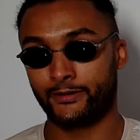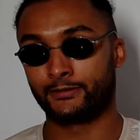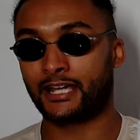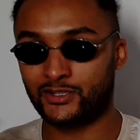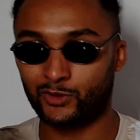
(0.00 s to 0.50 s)

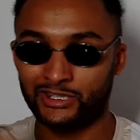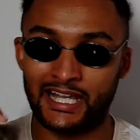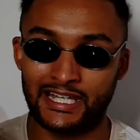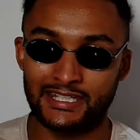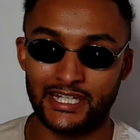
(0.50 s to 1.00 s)
That's what
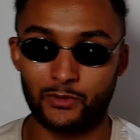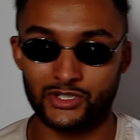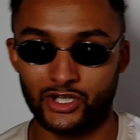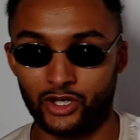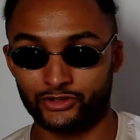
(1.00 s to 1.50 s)
Danny D
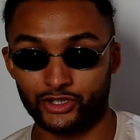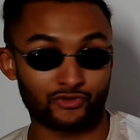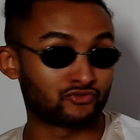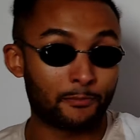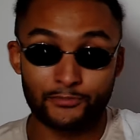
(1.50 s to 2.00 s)
was on. Just
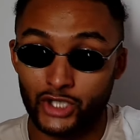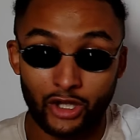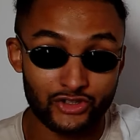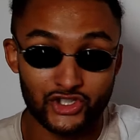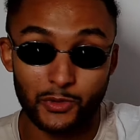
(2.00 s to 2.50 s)
rub
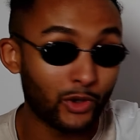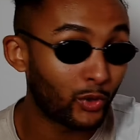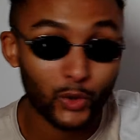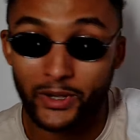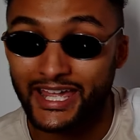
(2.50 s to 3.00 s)
John Stewart all
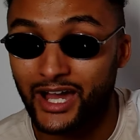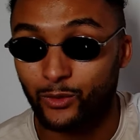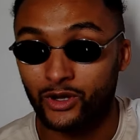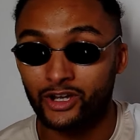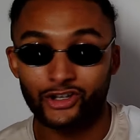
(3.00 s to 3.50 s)
the way
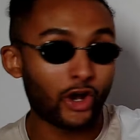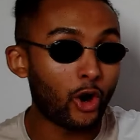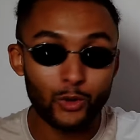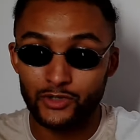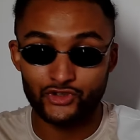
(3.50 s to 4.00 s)
out. The
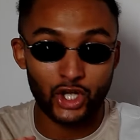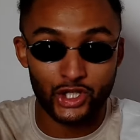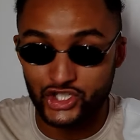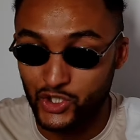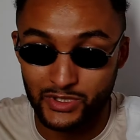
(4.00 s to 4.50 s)
whole of John
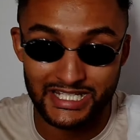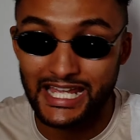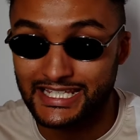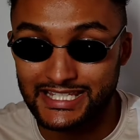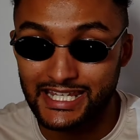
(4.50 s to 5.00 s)
Stewart's
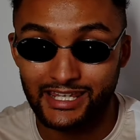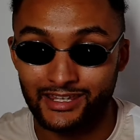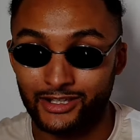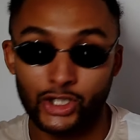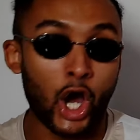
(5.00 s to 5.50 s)
legacy,
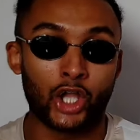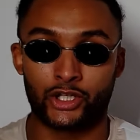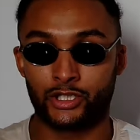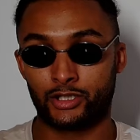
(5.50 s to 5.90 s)
gone.